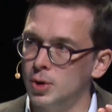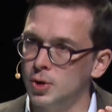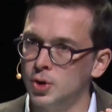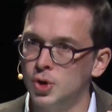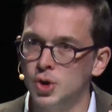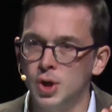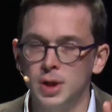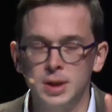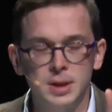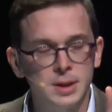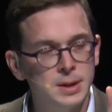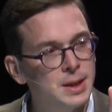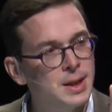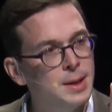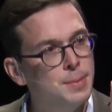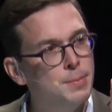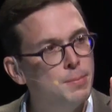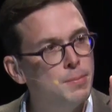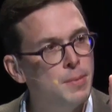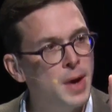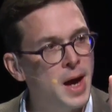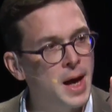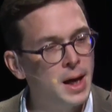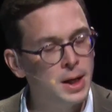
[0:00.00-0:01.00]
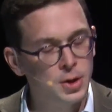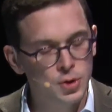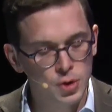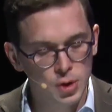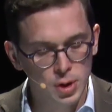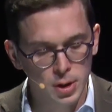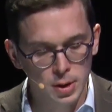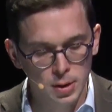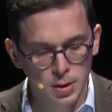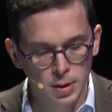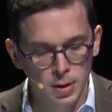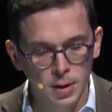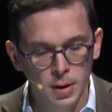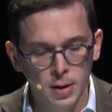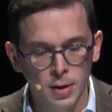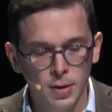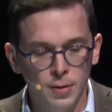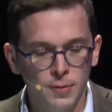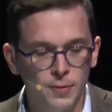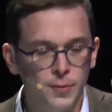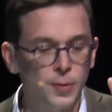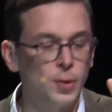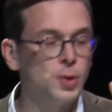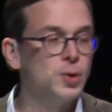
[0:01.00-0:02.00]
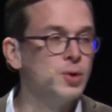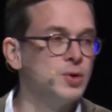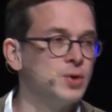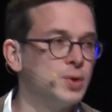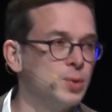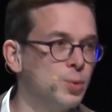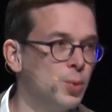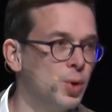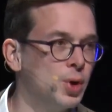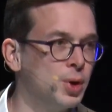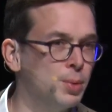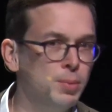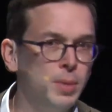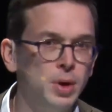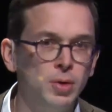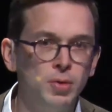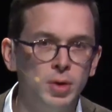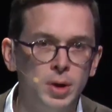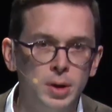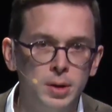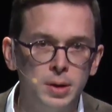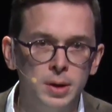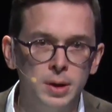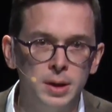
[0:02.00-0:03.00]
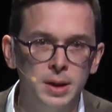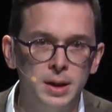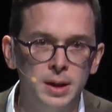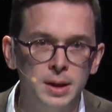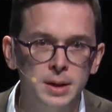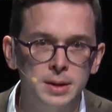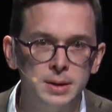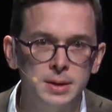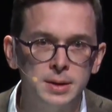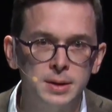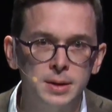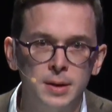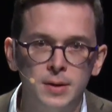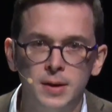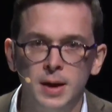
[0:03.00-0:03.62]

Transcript: just imagine first what a miracle it is